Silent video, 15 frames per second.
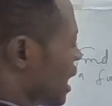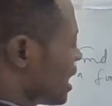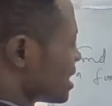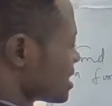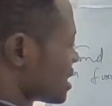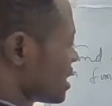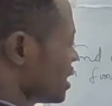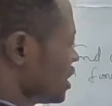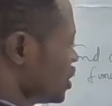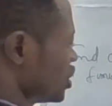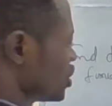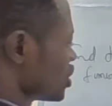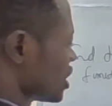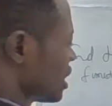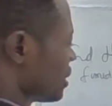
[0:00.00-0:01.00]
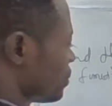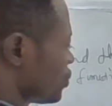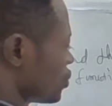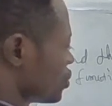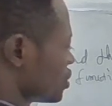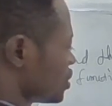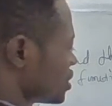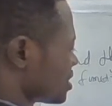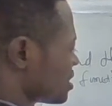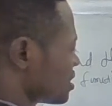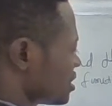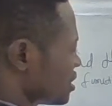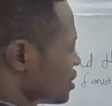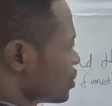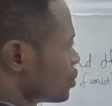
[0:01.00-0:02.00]
as h approaches
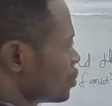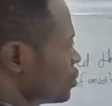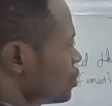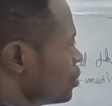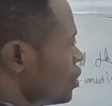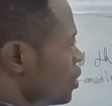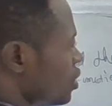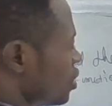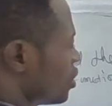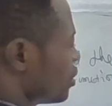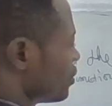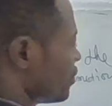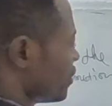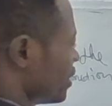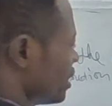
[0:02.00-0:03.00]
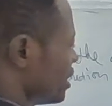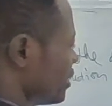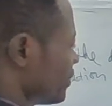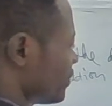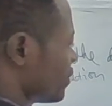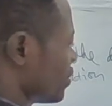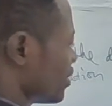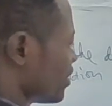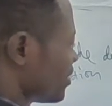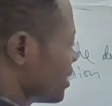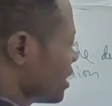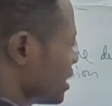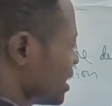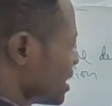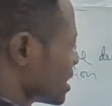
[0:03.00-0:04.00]
0 of f of
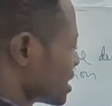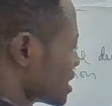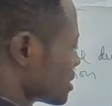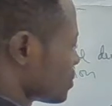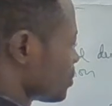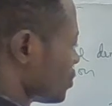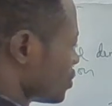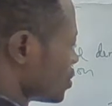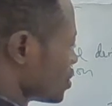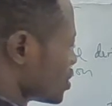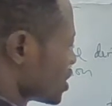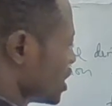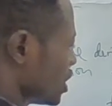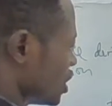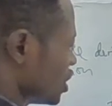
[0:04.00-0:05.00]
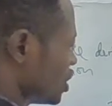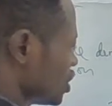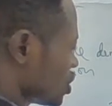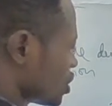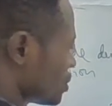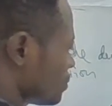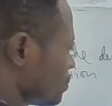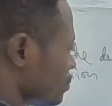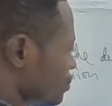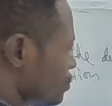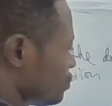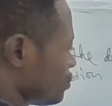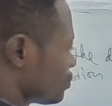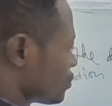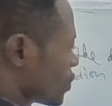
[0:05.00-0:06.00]
x plus h
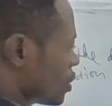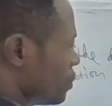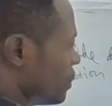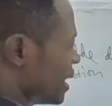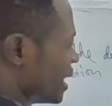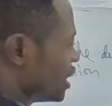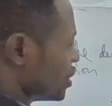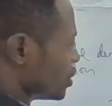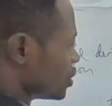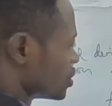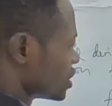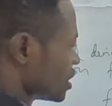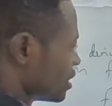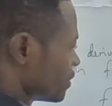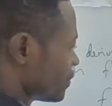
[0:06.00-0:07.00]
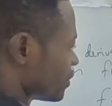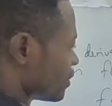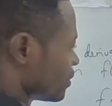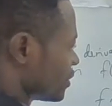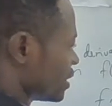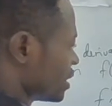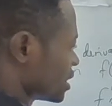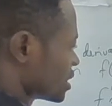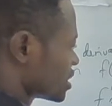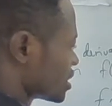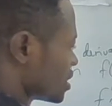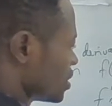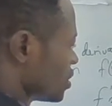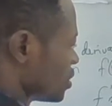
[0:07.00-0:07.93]
minus f of x,